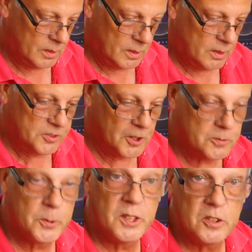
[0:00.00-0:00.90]

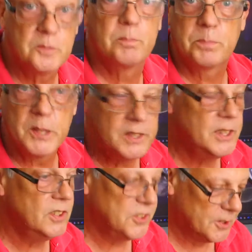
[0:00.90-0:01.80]
Software's pretty
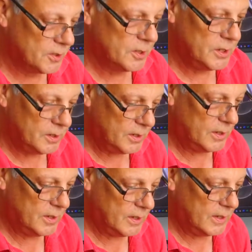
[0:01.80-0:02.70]
decent on it,
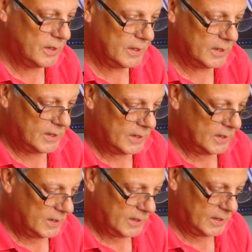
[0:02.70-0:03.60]

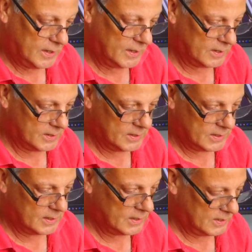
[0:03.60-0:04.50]
and
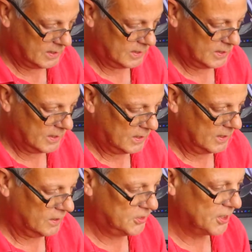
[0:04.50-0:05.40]

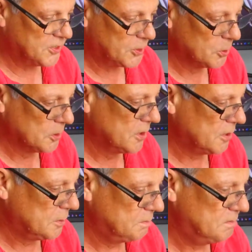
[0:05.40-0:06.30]
it's just a cool
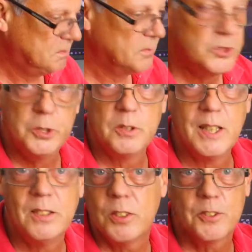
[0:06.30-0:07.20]
little
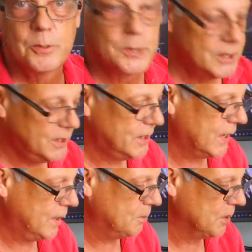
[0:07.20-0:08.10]
2-lens 3D
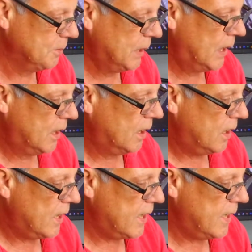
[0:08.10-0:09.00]
camera.
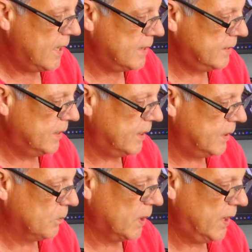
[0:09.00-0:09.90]
And I
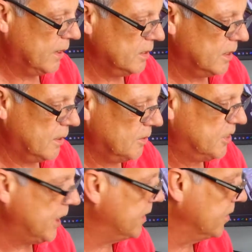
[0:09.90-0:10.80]
went out and I was taking